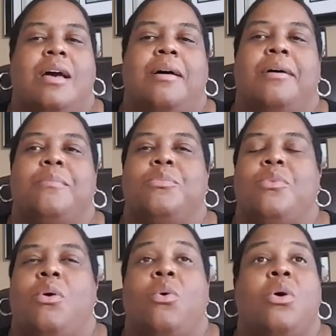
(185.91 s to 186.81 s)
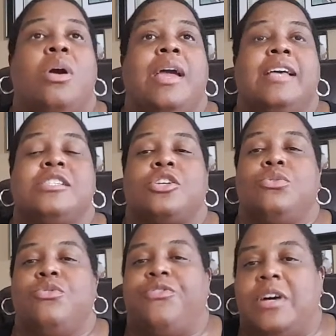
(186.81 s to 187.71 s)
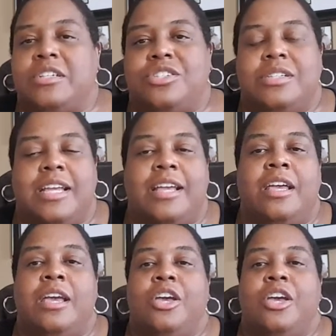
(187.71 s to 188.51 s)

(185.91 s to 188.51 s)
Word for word: um, or a school function that